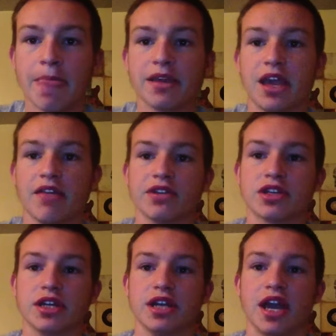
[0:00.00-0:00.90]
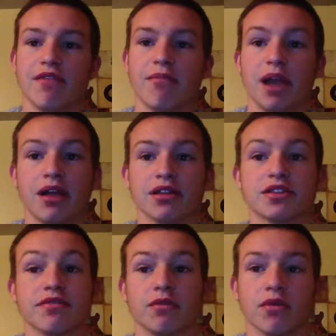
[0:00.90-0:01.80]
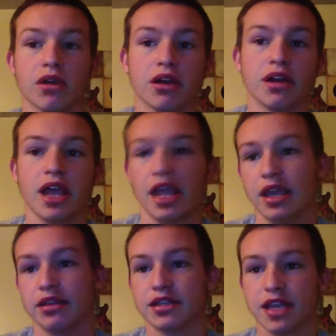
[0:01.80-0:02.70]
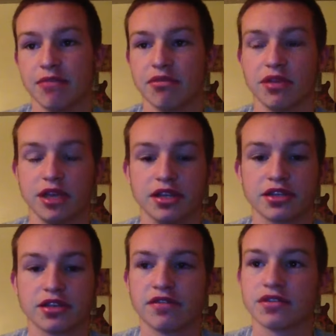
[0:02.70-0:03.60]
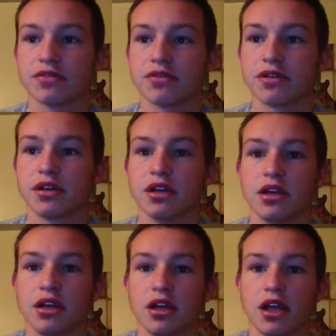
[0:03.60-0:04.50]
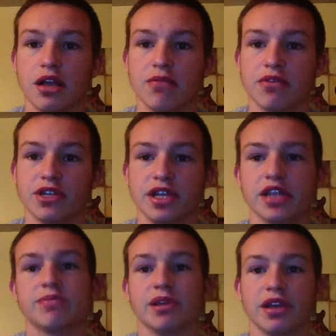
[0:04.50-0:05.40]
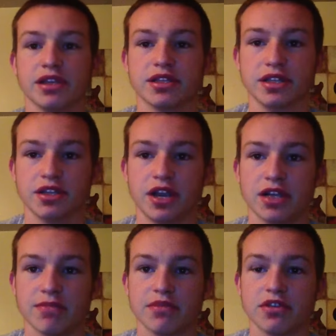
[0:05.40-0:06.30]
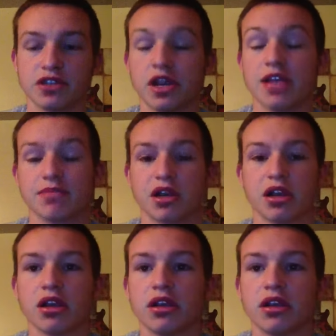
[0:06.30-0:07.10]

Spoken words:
Calvin tried to have a balance of the word and table in his service order, which he experienced in Strasbourg.